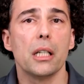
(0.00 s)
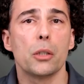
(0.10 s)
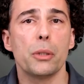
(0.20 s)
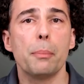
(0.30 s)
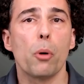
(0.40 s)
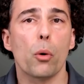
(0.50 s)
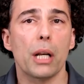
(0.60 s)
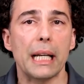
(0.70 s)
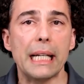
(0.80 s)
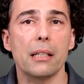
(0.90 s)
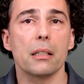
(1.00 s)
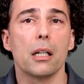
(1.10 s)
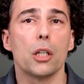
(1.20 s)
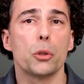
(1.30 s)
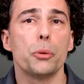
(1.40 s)
repo cleaner
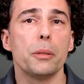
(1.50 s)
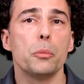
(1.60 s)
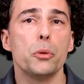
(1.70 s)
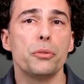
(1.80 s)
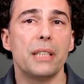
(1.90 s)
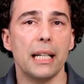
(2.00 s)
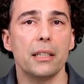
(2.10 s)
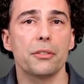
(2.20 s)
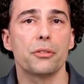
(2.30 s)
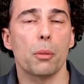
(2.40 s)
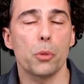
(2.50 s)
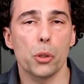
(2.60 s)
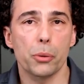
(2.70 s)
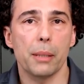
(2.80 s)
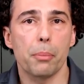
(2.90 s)
to remove data from your
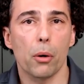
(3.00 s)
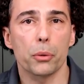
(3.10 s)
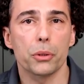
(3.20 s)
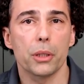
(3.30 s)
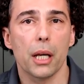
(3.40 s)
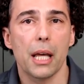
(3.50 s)
repos.